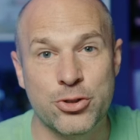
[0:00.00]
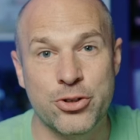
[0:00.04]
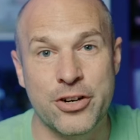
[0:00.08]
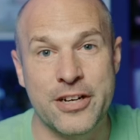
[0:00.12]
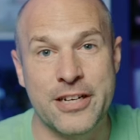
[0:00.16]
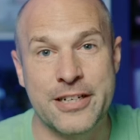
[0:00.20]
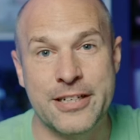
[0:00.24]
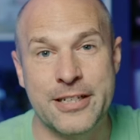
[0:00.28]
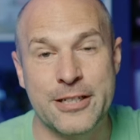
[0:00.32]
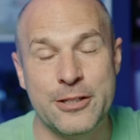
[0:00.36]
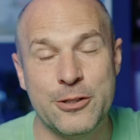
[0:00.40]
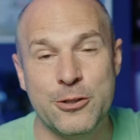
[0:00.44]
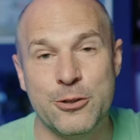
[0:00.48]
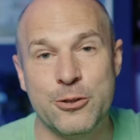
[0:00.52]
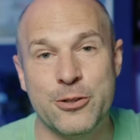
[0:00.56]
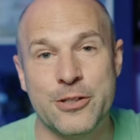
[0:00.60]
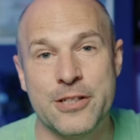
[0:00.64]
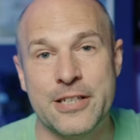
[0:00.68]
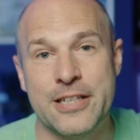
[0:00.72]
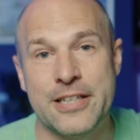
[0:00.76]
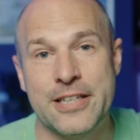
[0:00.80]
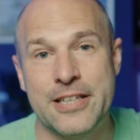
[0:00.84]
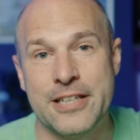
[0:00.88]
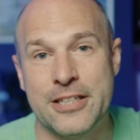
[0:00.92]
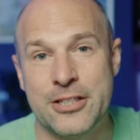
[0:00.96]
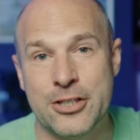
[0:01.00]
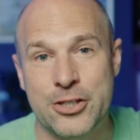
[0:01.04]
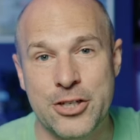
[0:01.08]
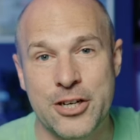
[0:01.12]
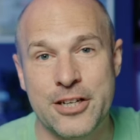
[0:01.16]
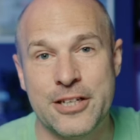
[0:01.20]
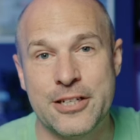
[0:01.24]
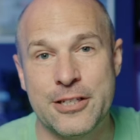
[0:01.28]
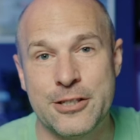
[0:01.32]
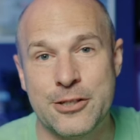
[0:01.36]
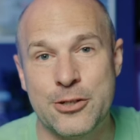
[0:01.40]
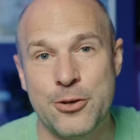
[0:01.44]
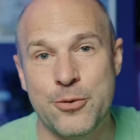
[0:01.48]
trading using
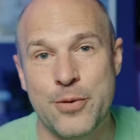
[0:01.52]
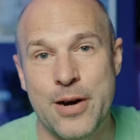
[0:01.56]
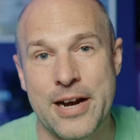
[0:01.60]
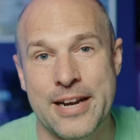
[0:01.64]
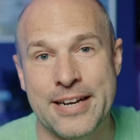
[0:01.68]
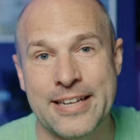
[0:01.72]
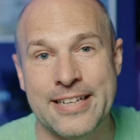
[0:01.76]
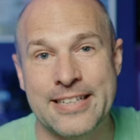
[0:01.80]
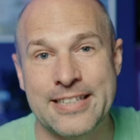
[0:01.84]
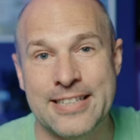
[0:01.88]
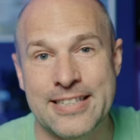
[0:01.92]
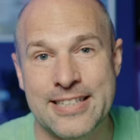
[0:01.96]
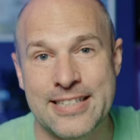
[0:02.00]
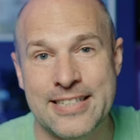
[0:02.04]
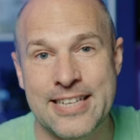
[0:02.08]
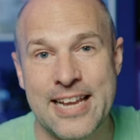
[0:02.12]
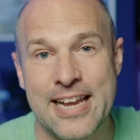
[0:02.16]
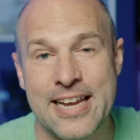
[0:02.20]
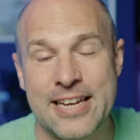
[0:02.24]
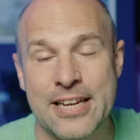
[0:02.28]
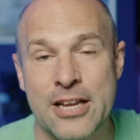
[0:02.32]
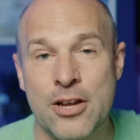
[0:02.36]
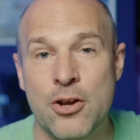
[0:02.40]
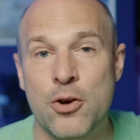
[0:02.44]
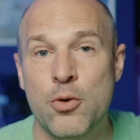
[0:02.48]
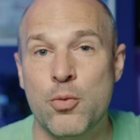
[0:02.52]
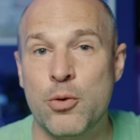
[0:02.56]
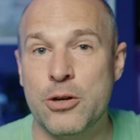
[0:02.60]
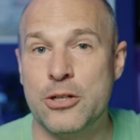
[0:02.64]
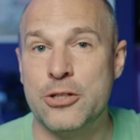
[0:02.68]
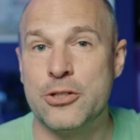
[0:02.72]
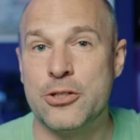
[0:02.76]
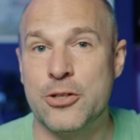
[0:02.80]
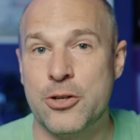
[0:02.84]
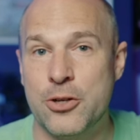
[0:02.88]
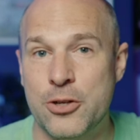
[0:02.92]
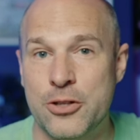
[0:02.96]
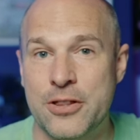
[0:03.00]
Chinese yuan instead,
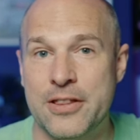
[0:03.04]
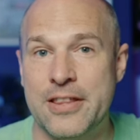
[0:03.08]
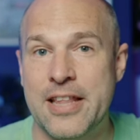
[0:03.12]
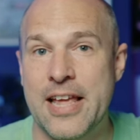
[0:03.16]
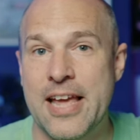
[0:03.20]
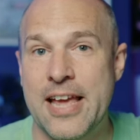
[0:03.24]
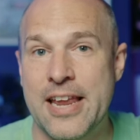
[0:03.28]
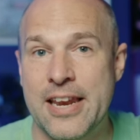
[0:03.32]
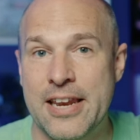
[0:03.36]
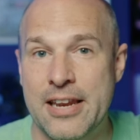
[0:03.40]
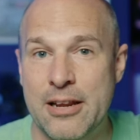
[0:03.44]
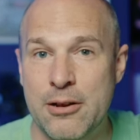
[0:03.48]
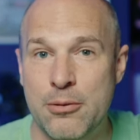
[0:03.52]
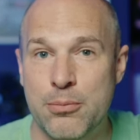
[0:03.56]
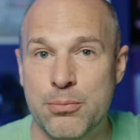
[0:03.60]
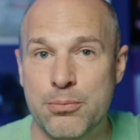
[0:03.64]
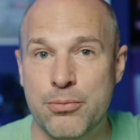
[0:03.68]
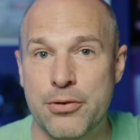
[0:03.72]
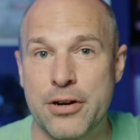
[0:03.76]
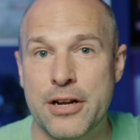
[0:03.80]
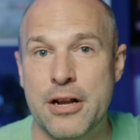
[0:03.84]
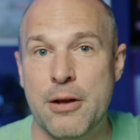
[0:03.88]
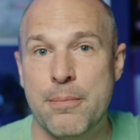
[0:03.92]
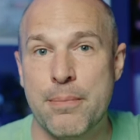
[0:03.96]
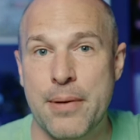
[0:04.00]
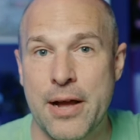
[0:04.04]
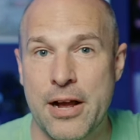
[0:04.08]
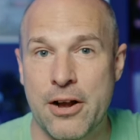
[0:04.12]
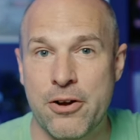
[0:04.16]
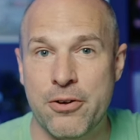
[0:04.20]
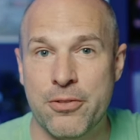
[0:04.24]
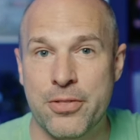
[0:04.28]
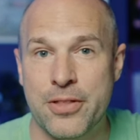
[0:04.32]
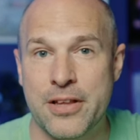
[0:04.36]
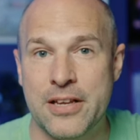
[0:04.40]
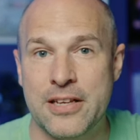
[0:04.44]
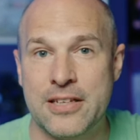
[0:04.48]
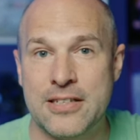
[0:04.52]
which could then bring
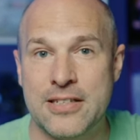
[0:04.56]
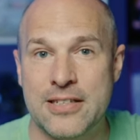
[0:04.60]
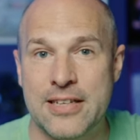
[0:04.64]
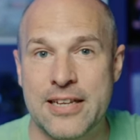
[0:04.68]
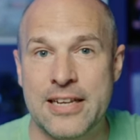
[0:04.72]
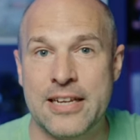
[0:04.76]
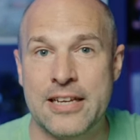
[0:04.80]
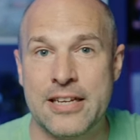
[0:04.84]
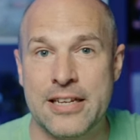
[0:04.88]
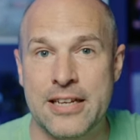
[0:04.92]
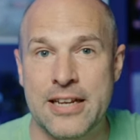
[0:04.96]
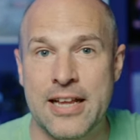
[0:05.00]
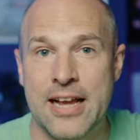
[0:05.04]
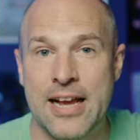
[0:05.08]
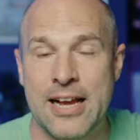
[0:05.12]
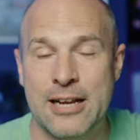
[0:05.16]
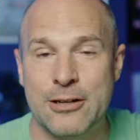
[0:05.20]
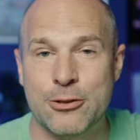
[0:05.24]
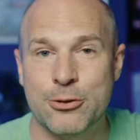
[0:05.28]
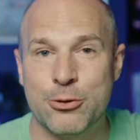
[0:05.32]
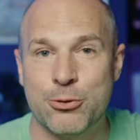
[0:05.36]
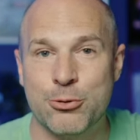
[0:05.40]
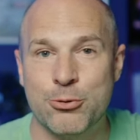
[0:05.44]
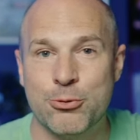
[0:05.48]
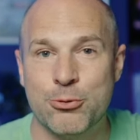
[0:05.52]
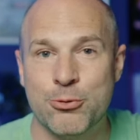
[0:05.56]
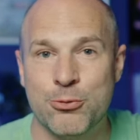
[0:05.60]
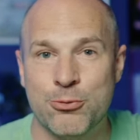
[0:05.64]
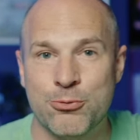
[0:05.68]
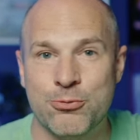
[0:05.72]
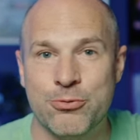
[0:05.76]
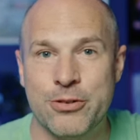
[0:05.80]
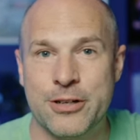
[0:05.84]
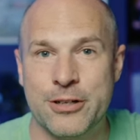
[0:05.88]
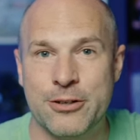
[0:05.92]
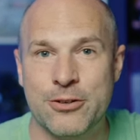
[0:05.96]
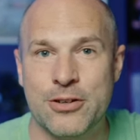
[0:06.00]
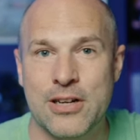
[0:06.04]
about this in actual
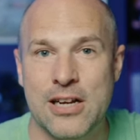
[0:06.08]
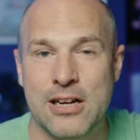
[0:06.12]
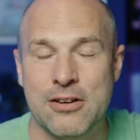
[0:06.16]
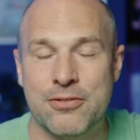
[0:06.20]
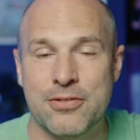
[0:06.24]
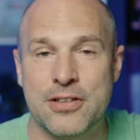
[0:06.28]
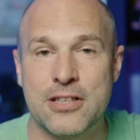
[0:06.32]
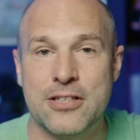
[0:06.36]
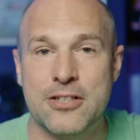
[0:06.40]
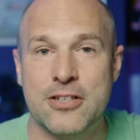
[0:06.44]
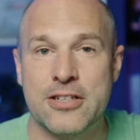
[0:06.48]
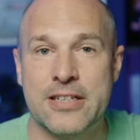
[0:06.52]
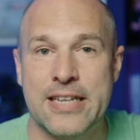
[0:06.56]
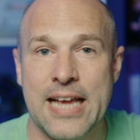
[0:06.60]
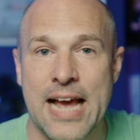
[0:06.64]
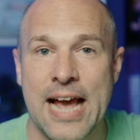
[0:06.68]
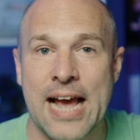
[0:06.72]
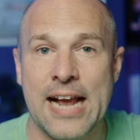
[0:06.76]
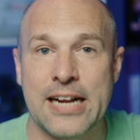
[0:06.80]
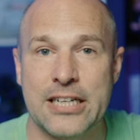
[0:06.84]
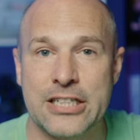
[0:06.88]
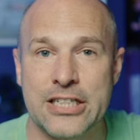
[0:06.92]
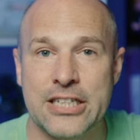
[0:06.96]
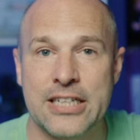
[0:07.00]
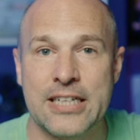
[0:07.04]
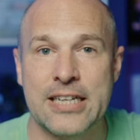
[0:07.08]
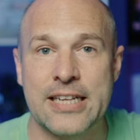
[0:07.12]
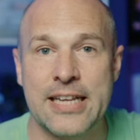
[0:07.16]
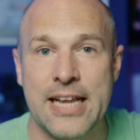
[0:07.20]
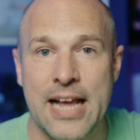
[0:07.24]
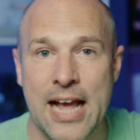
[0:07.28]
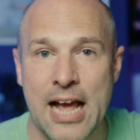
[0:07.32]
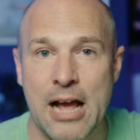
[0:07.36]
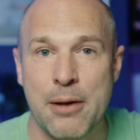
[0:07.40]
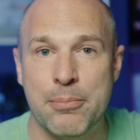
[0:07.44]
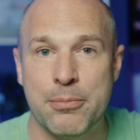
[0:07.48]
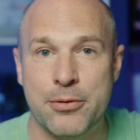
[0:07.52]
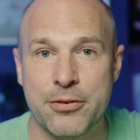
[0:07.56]
real life. This could actually
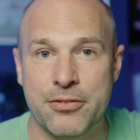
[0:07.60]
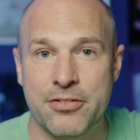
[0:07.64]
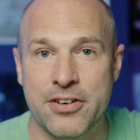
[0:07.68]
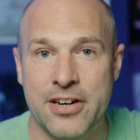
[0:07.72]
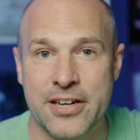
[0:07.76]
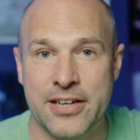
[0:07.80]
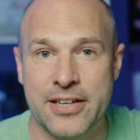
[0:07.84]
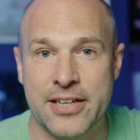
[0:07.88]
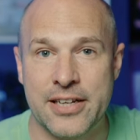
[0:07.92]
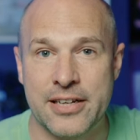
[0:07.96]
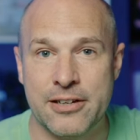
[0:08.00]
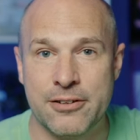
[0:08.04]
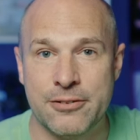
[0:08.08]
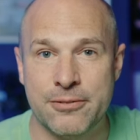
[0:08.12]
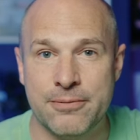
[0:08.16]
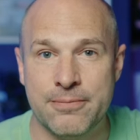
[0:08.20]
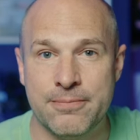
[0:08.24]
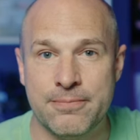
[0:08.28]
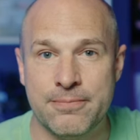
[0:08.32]
happen right now.